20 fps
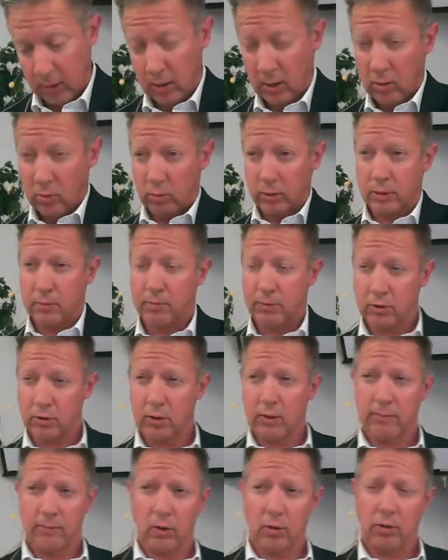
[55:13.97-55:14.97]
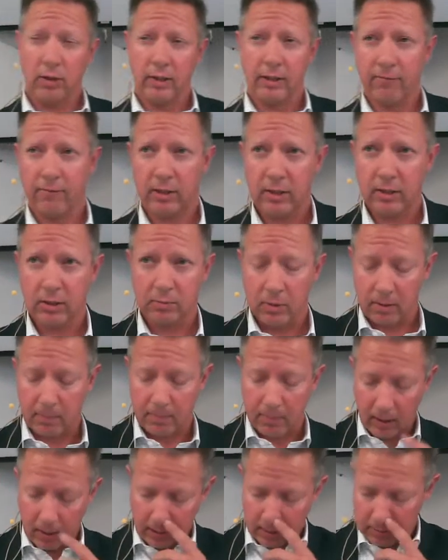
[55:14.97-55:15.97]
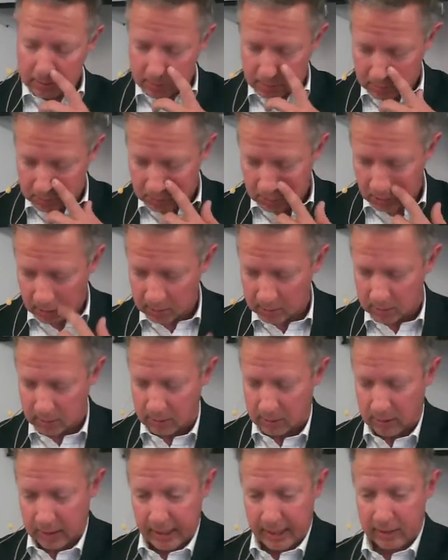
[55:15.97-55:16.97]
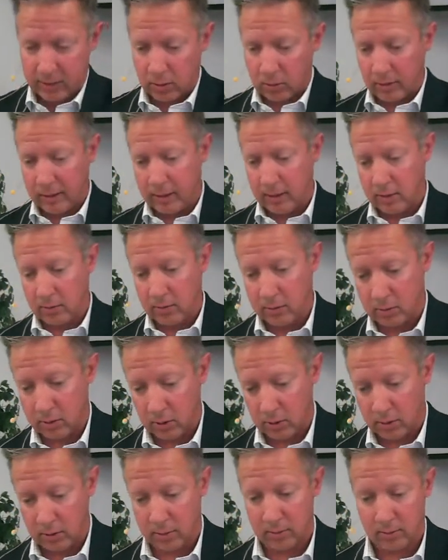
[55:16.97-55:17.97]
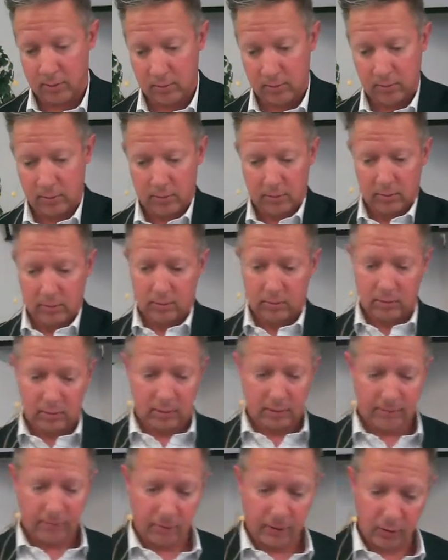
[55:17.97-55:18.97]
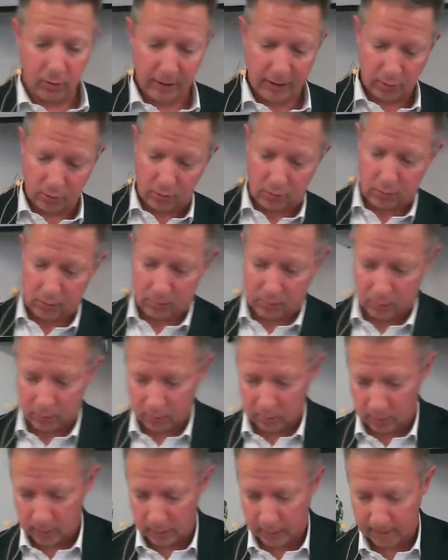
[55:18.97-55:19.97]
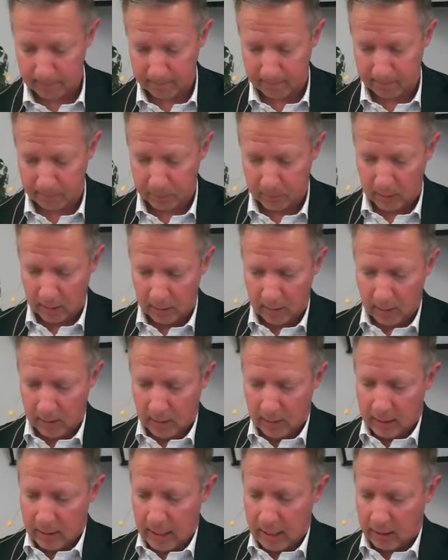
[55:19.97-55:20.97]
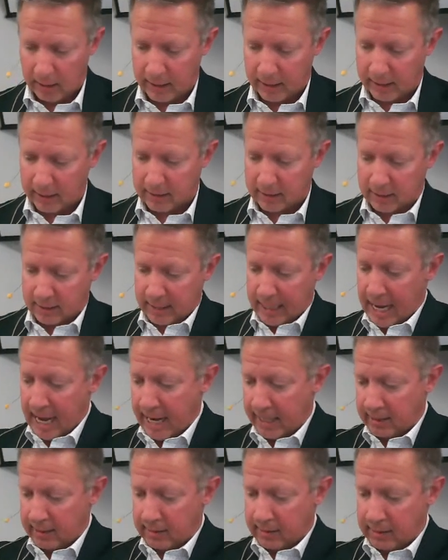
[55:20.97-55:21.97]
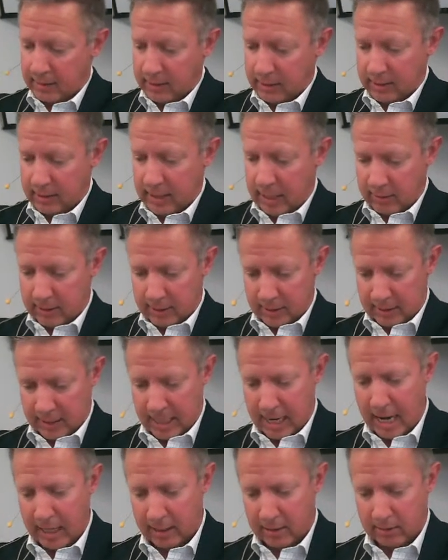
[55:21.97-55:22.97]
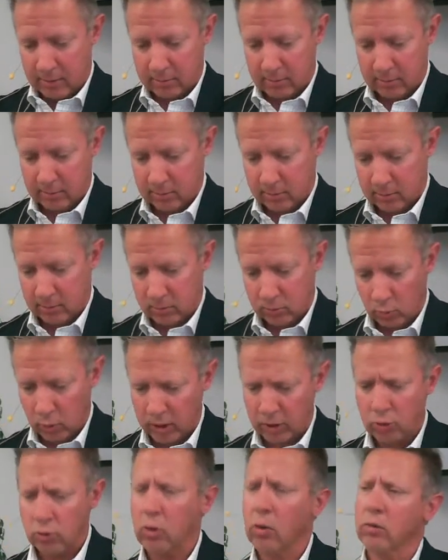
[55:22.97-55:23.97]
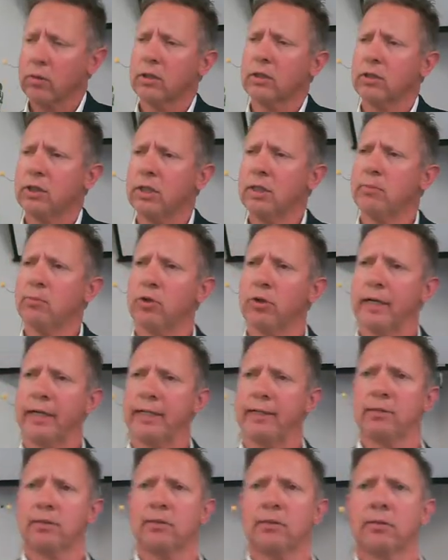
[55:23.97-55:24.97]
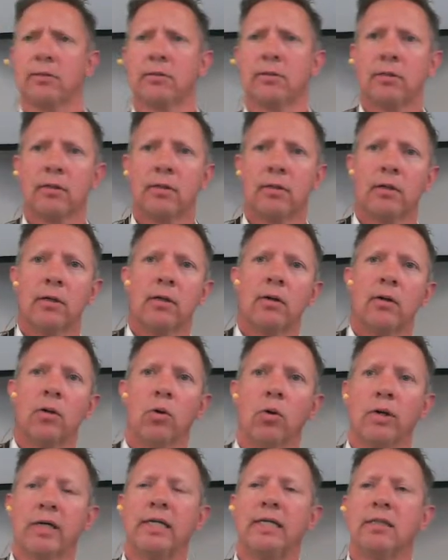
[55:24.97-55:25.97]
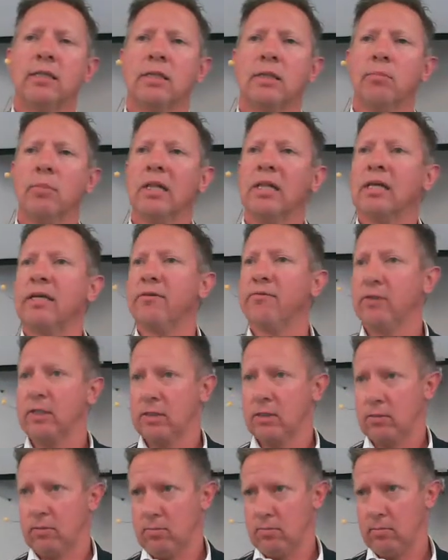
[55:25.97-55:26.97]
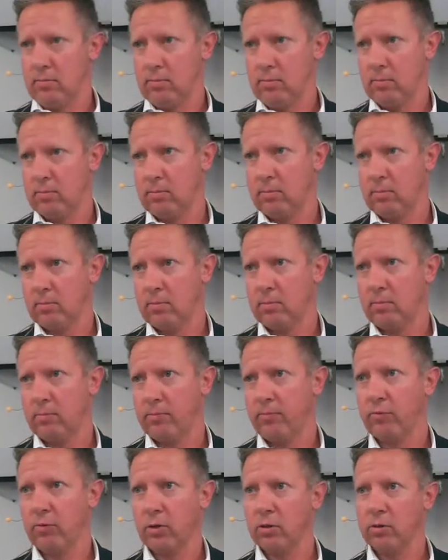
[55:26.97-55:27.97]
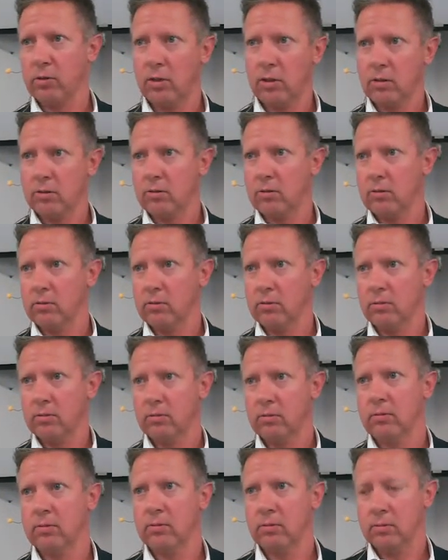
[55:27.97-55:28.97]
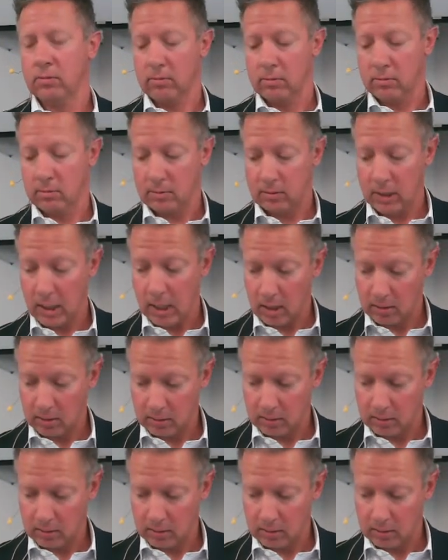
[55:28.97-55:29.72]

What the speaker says: was preserved only in very small pockets of the church, and today it's only held in certain free grace groups. Okay? Now, it gets attacked, and here's how it's attacked. Well, you hold to cheap grace or easy believism. Have you heard those? Yeah.